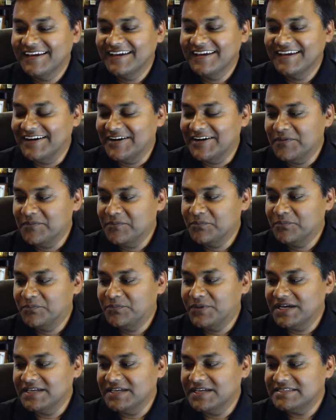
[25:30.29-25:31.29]
um,
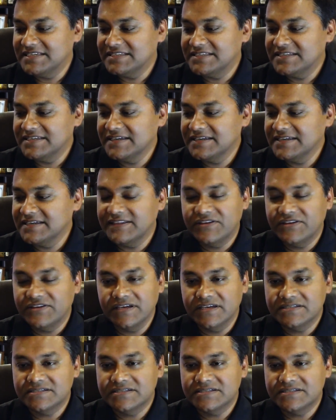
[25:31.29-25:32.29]
but I think I
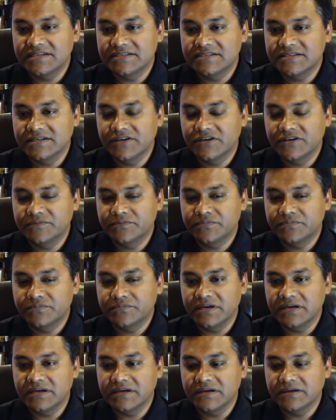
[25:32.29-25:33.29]
think it's it's a good
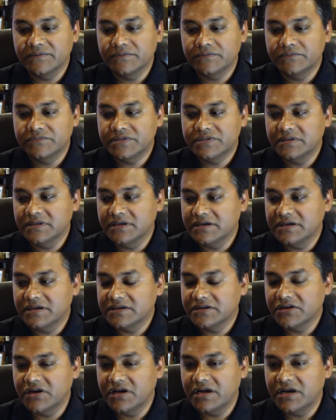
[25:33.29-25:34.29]
uh, uh,
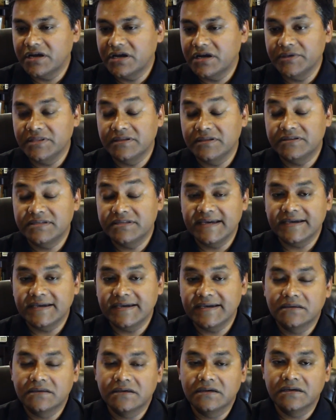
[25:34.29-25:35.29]
car. I mean, the tech
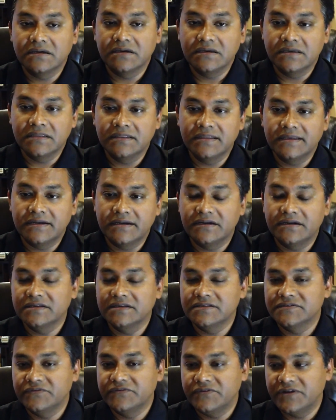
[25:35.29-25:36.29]
uh, in there
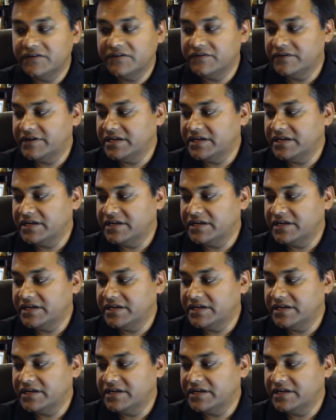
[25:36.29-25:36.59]
is very